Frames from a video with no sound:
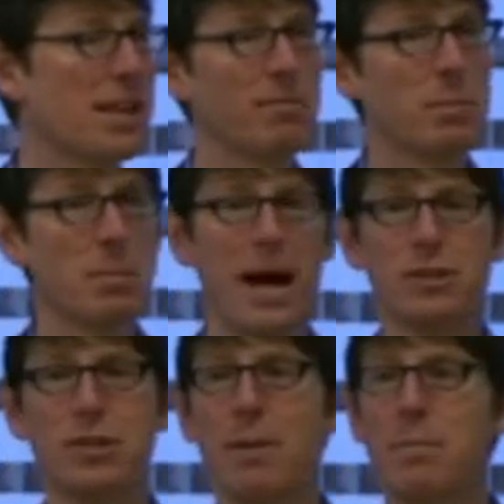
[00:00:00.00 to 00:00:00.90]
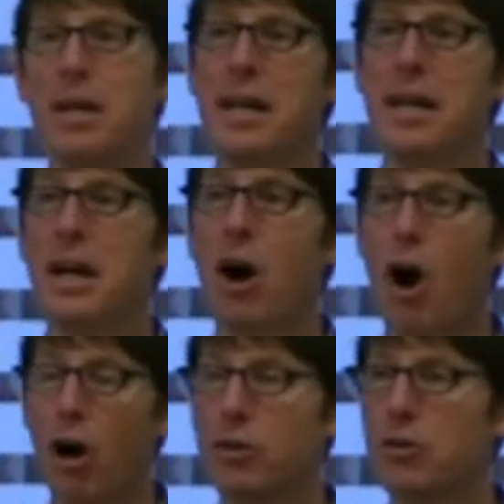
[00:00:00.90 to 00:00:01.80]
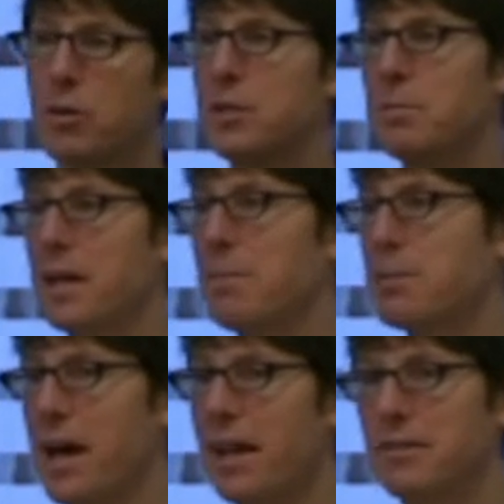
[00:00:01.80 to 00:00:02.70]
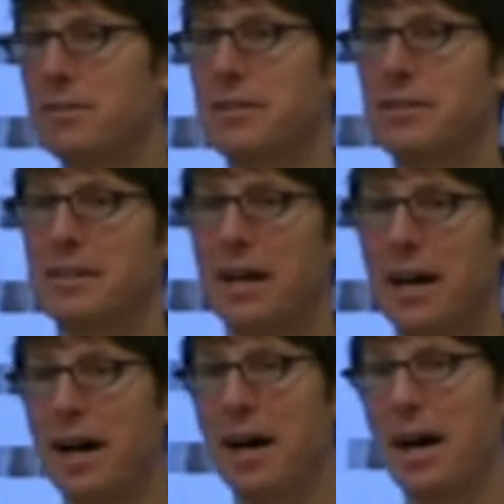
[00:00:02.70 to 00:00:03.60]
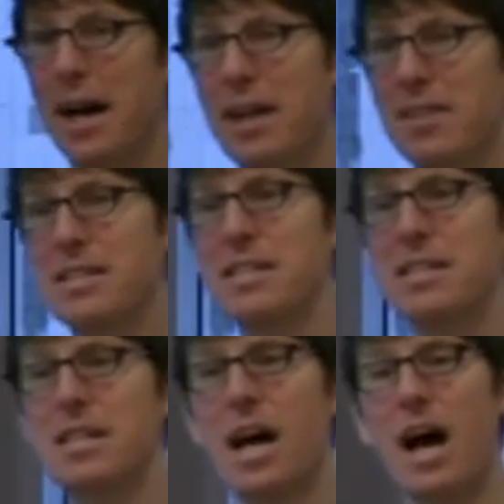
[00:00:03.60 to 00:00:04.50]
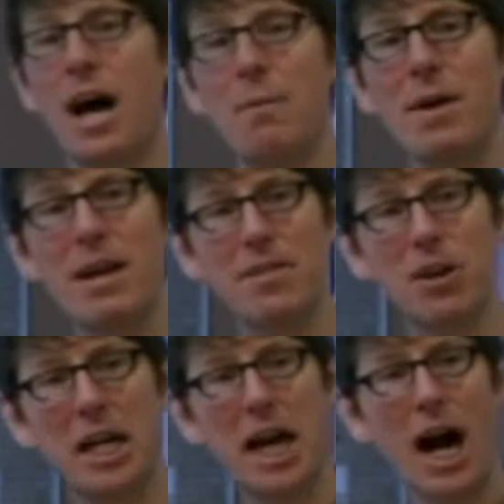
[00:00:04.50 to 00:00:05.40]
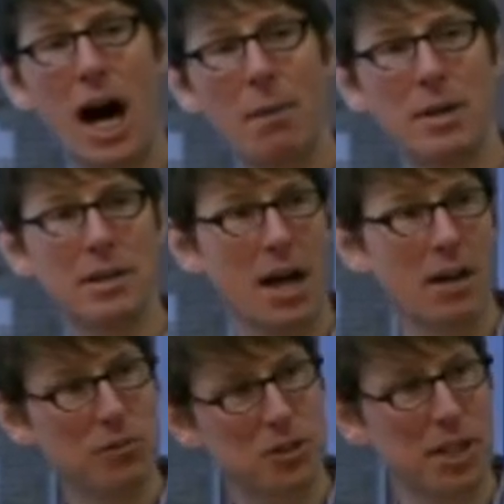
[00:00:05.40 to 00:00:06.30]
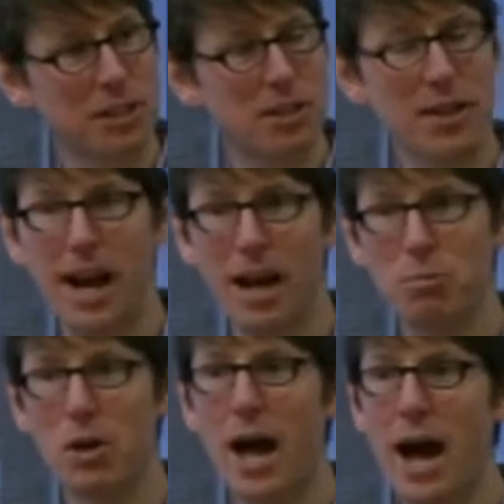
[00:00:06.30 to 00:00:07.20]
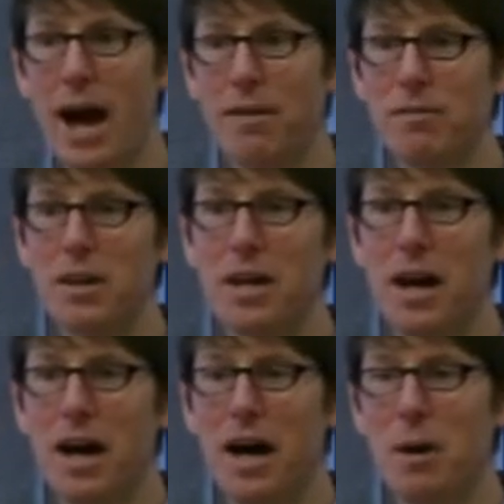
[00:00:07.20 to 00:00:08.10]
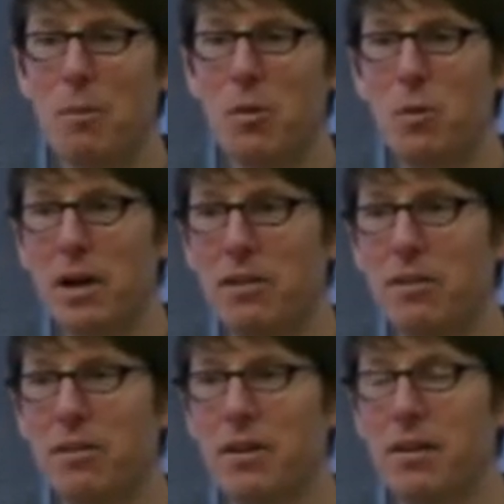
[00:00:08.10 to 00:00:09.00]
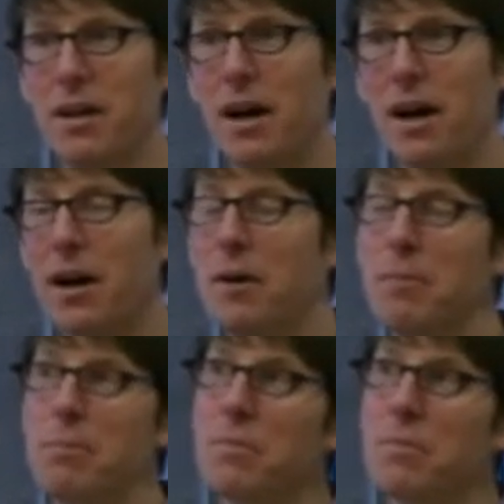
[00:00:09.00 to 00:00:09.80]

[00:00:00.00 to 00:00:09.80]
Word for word: that have been mashed up aren't going to be upset. Uh, and this is um, a very common conversation that I will have um, with um,